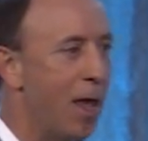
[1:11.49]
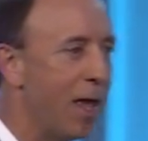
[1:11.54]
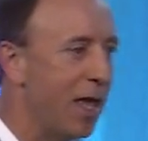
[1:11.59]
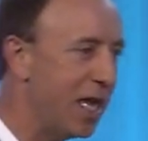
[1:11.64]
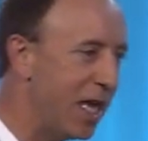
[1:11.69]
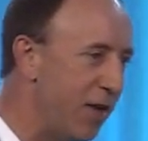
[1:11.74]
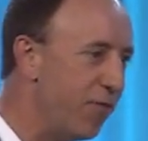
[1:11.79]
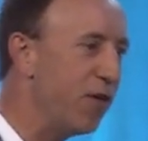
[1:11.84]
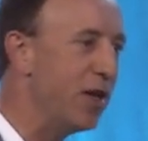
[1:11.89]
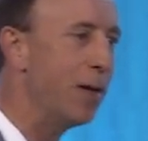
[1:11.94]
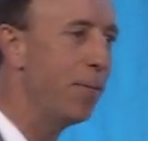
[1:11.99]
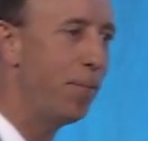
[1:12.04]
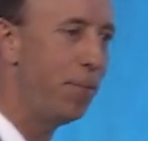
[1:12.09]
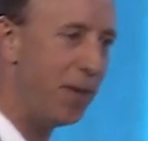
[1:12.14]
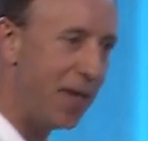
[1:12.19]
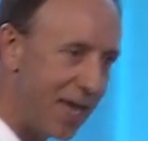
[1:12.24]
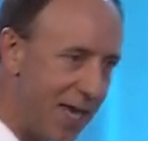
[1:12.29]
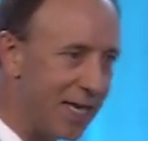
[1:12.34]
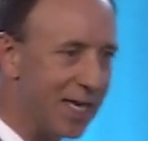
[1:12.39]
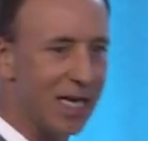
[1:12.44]
Even
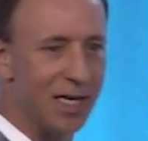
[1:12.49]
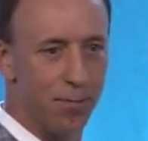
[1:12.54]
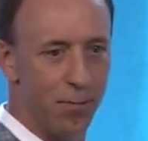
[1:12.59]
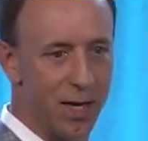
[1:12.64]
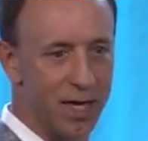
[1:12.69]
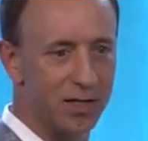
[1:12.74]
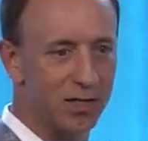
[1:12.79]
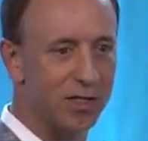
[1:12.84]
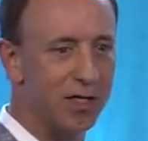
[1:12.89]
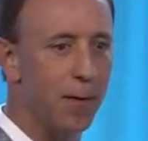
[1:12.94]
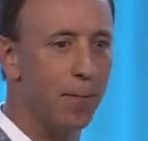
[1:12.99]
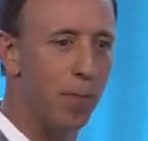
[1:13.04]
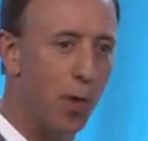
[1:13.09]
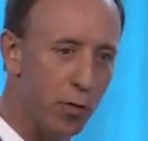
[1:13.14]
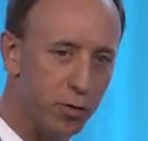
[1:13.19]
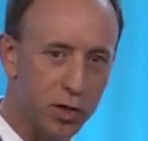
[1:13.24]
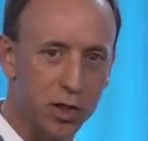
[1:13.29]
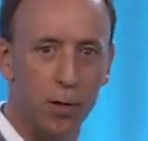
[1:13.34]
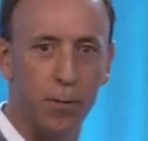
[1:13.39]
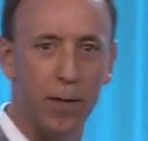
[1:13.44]
Bing admits that
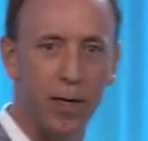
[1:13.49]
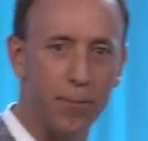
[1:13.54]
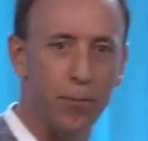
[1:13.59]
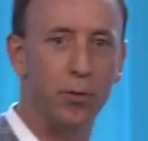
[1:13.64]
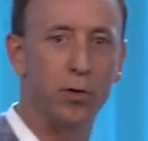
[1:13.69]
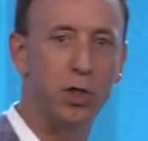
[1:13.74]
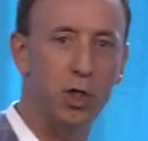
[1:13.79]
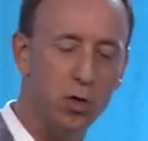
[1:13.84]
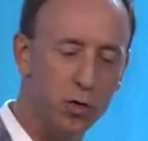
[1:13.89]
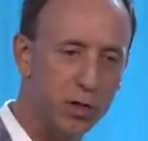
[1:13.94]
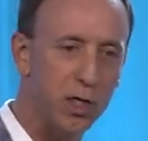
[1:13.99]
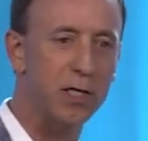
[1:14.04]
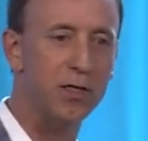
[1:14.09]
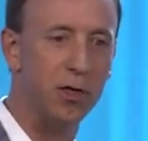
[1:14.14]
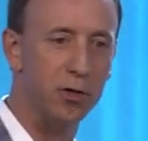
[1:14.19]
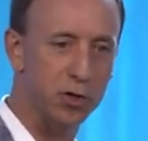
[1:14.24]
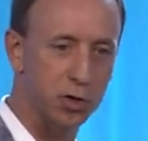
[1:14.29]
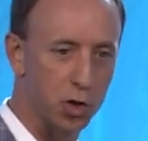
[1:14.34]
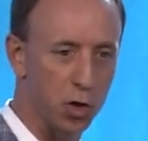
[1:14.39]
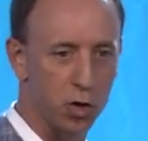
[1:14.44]
most of the people using
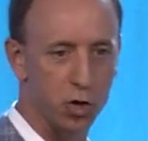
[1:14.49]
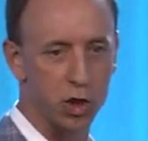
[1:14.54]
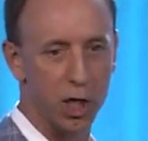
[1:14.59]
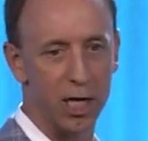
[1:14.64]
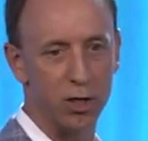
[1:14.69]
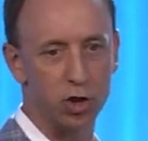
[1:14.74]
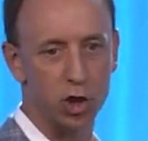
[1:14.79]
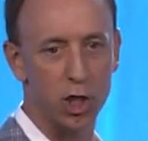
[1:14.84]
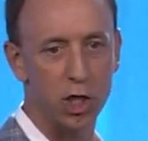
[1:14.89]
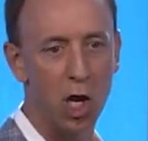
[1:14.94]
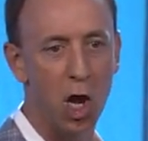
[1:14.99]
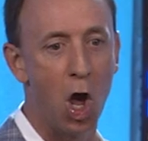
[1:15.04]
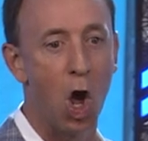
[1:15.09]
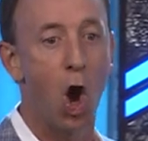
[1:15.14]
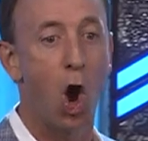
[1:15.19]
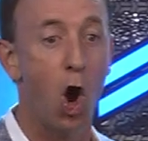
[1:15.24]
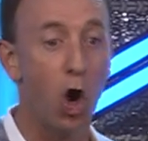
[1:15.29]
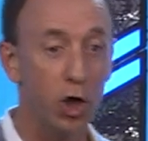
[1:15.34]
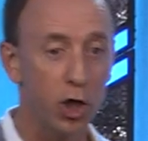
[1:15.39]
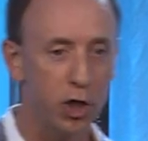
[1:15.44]
their search engine
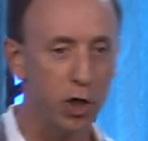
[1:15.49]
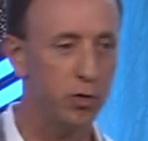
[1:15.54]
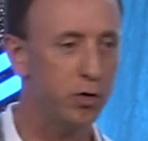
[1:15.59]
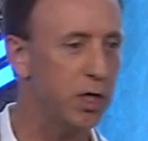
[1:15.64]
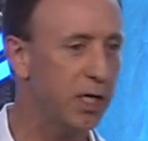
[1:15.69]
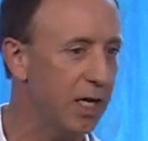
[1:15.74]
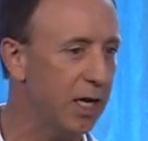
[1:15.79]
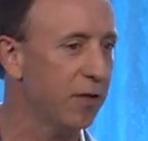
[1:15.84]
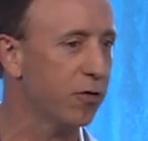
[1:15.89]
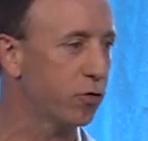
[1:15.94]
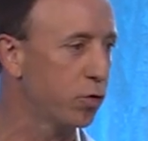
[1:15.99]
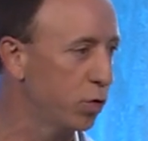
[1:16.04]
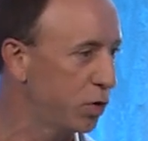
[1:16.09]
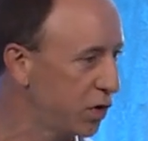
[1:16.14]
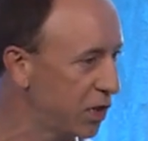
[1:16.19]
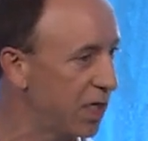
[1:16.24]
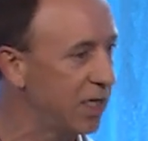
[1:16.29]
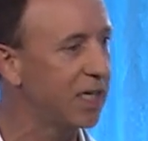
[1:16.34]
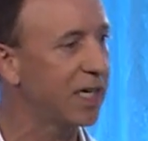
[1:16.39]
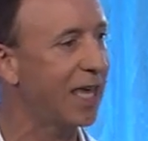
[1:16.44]
are using it through
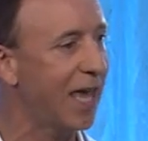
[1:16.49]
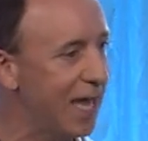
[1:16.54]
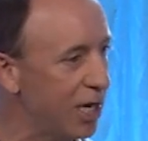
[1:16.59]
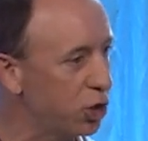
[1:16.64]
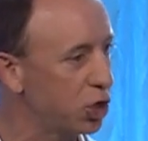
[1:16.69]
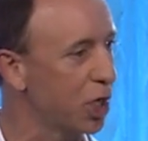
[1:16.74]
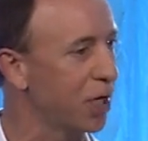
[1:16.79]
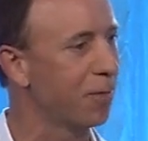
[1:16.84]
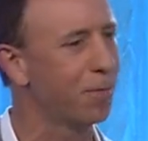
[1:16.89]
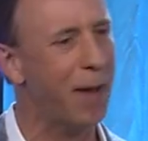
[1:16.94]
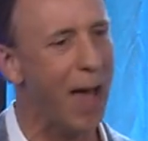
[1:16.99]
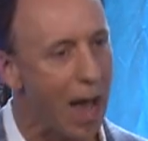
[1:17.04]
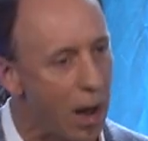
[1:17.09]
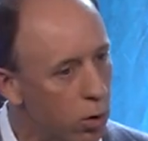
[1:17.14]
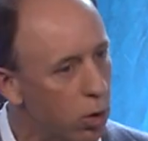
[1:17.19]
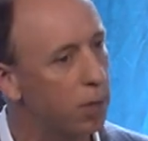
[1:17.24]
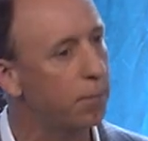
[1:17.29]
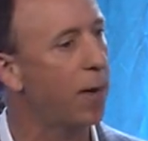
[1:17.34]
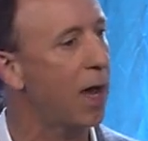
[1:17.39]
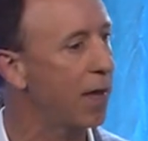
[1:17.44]
syndication,
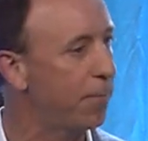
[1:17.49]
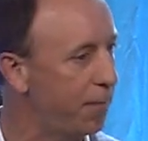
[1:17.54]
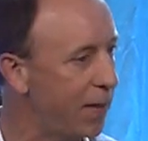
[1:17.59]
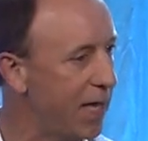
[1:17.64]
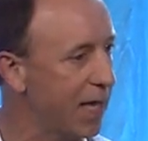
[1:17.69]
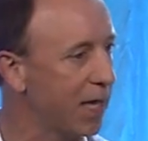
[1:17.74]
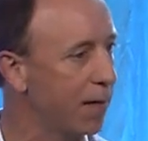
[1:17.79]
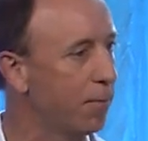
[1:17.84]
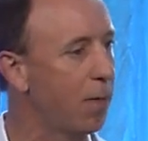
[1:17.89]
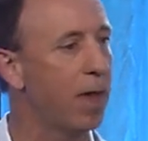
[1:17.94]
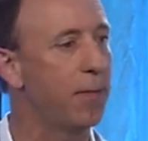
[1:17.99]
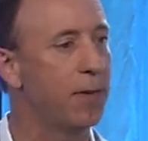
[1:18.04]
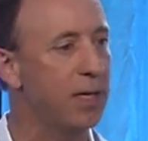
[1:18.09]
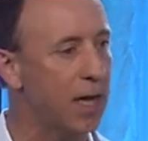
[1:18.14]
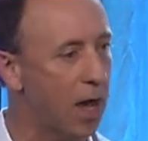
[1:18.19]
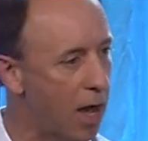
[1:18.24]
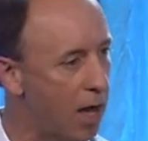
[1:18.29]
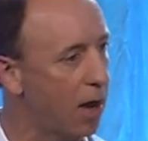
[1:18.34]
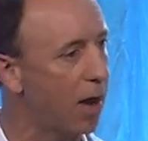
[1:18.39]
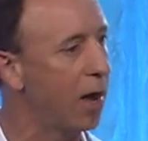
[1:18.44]
powered by Bing, maybe
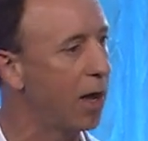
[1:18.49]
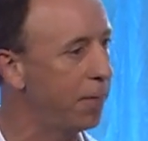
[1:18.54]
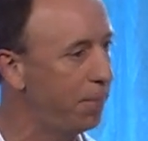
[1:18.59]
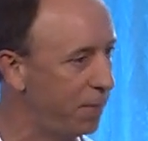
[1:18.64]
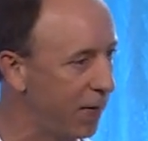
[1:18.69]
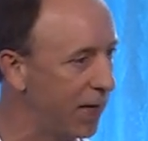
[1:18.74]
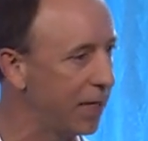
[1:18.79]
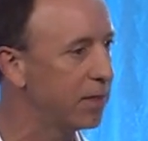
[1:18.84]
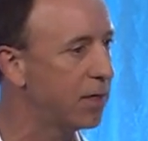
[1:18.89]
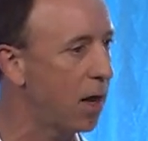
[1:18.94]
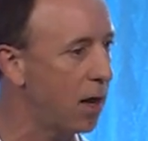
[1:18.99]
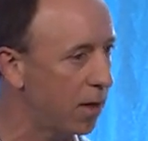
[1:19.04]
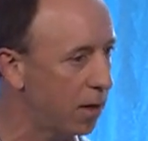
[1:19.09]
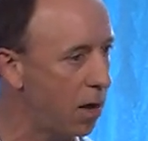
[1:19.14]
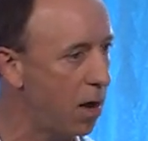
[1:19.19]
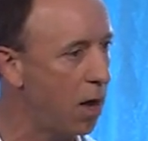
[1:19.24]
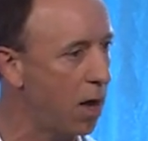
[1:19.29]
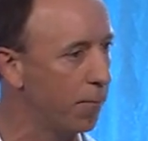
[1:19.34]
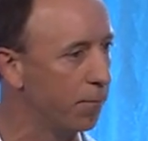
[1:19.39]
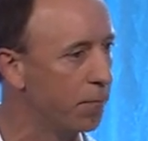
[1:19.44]
not on
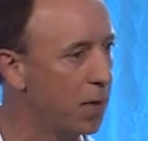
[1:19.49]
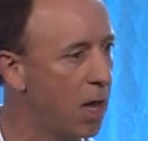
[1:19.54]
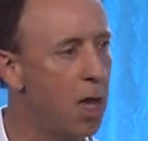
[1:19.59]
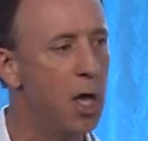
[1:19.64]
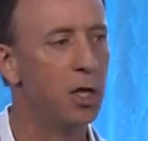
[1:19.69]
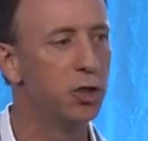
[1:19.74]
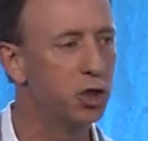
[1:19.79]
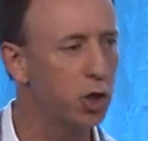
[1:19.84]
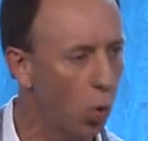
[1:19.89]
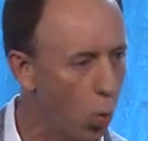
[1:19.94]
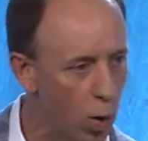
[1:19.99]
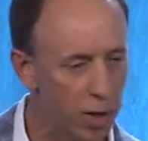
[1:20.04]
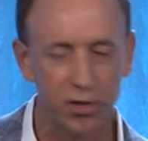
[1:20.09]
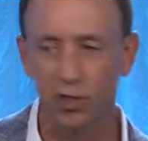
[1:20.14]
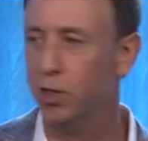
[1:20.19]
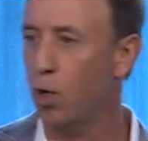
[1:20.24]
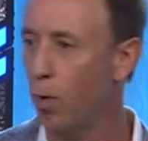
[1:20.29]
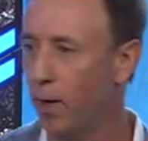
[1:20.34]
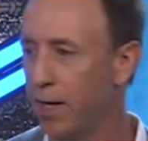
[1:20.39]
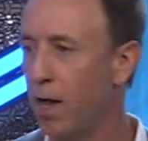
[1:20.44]
Bing.com. So what's
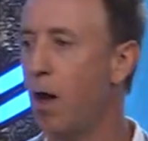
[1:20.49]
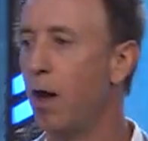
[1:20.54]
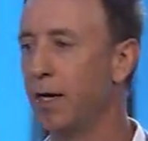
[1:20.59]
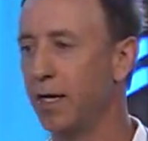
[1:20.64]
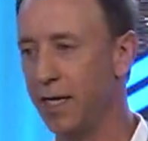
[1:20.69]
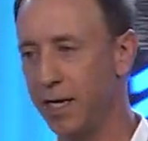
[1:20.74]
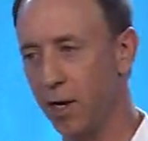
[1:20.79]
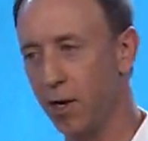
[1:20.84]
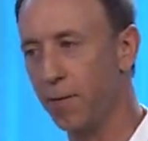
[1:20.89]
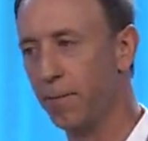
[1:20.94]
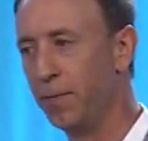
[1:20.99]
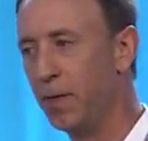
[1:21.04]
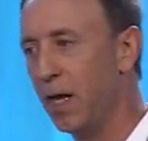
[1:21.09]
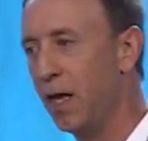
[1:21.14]
going on here?